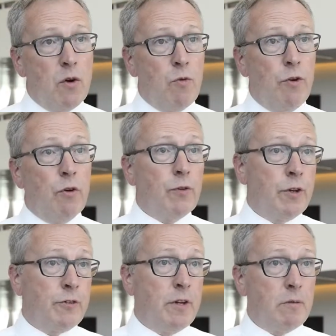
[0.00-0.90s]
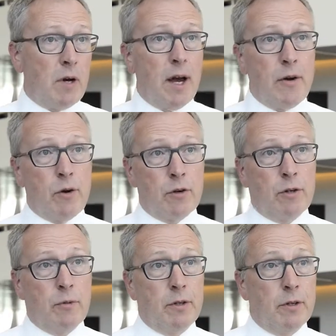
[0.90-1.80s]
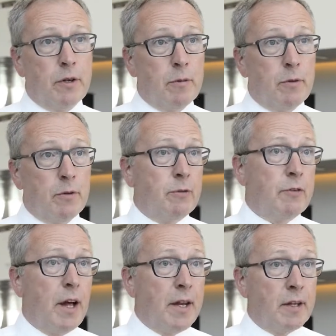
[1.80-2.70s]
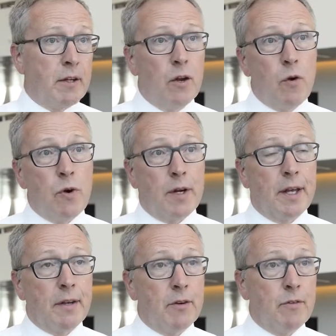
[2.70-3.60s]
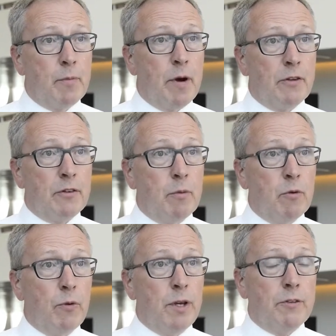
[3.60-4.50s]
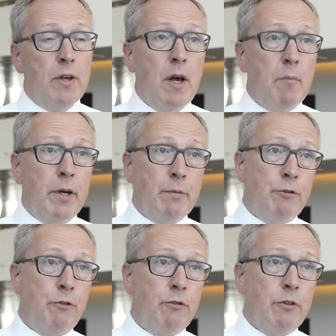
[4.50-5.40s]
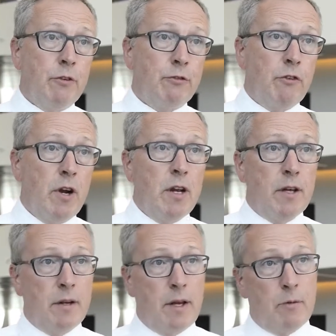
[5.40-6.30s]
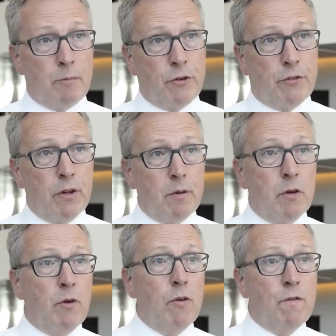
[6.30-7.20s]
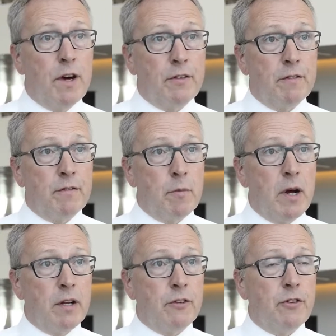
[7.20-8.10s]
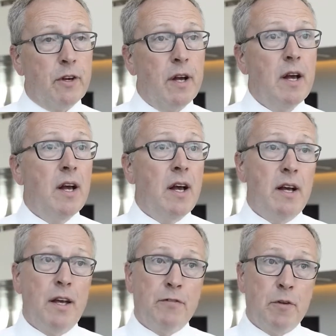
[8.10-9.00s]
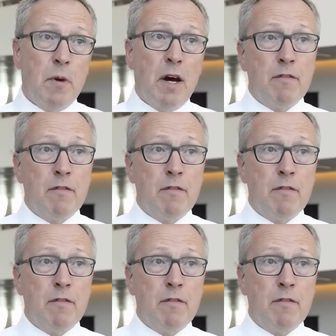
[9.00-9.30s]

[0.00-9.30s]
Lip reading: We've already seen iron ore coming sliding lower again over the past couple of weeks. Big producers in Australia and Brazil all fighting for market share. If demand